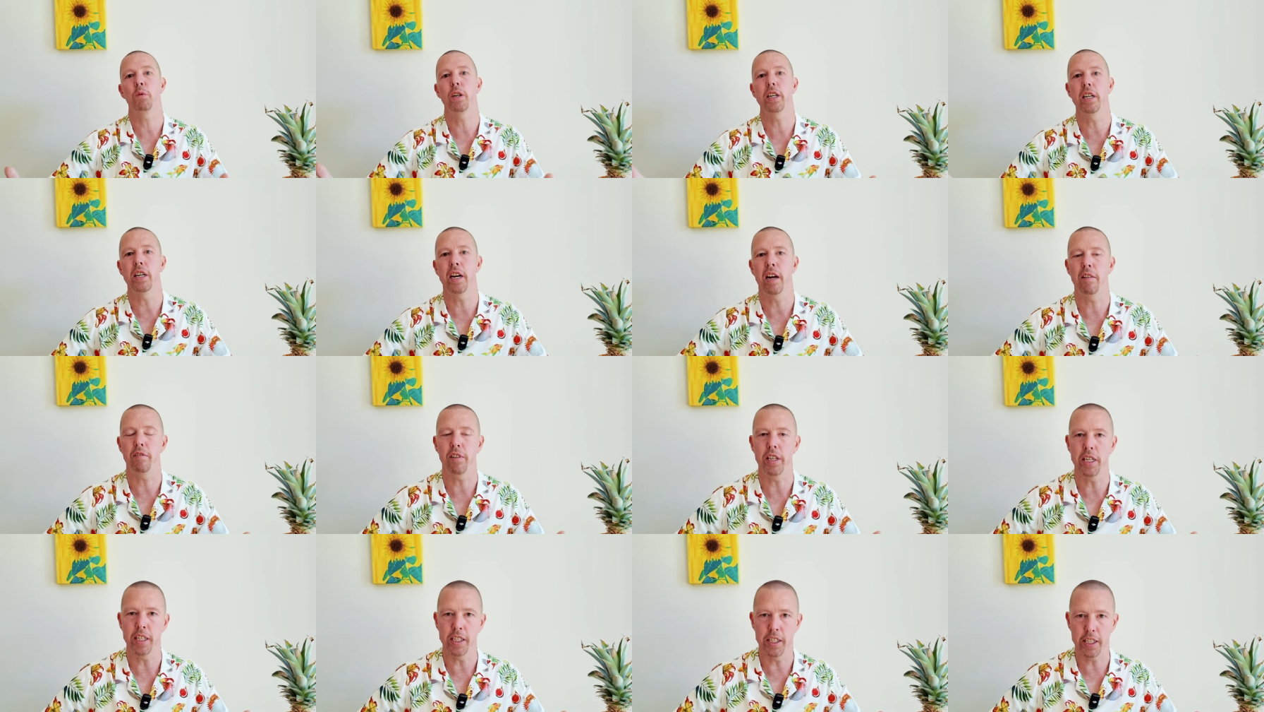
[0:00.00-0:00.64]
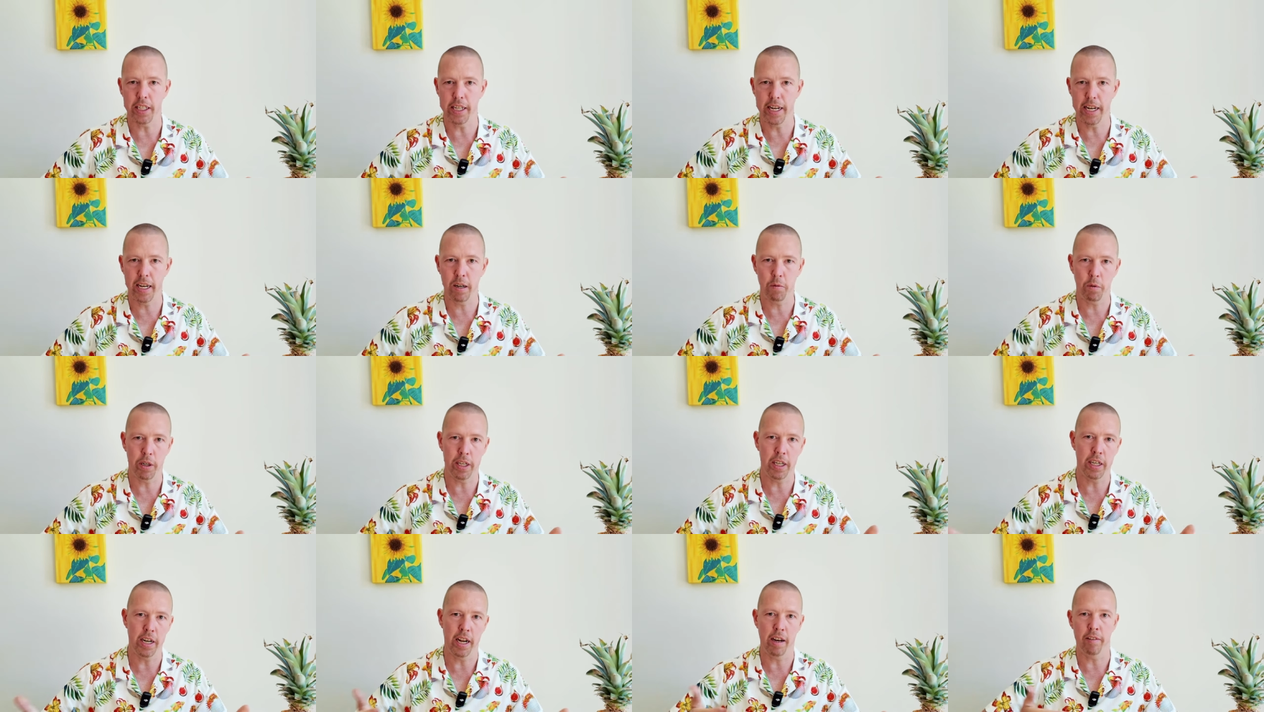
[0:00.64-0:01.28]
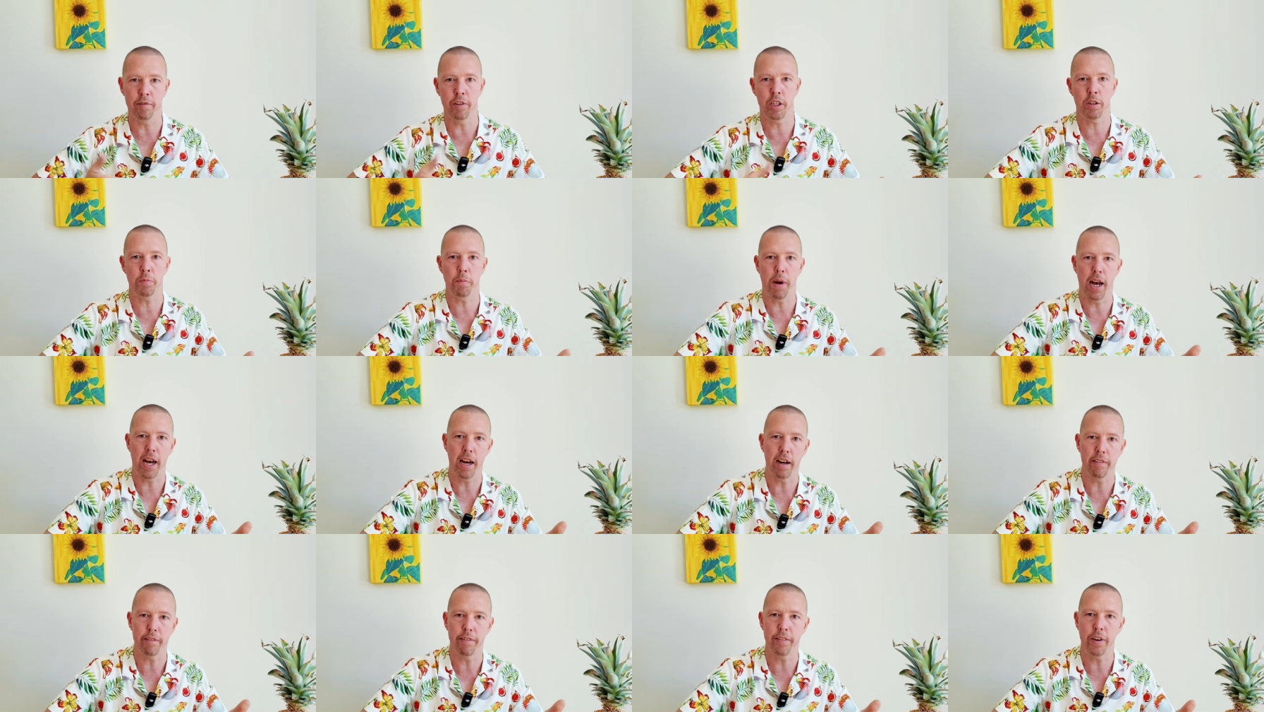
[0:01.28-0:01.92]
we didn't have the internet, we didn't have
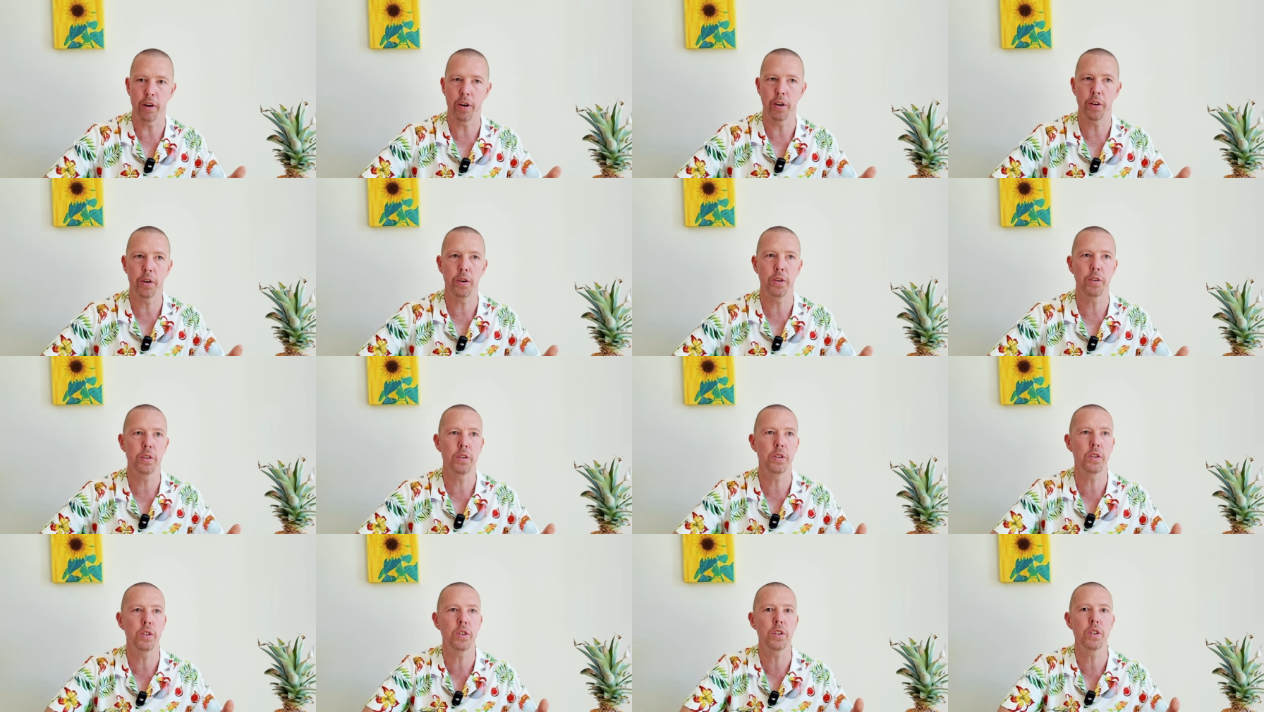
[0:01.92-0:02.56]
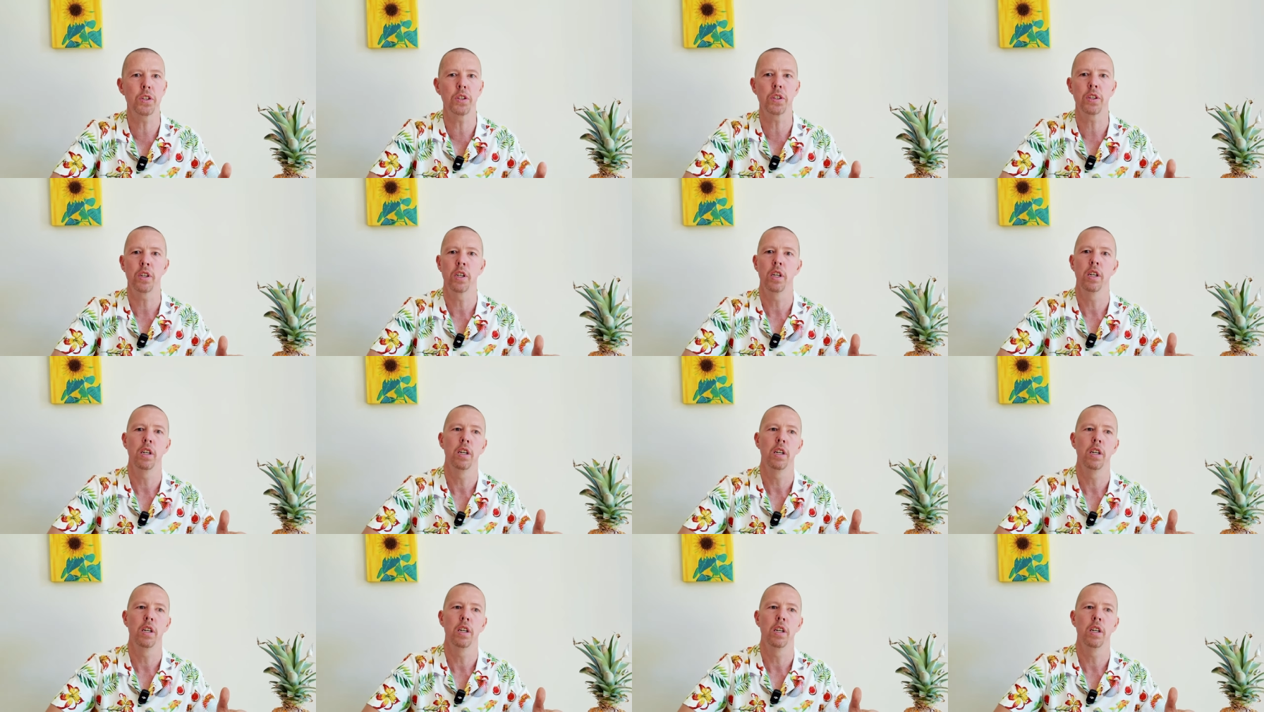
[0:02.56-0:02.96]
smartphones,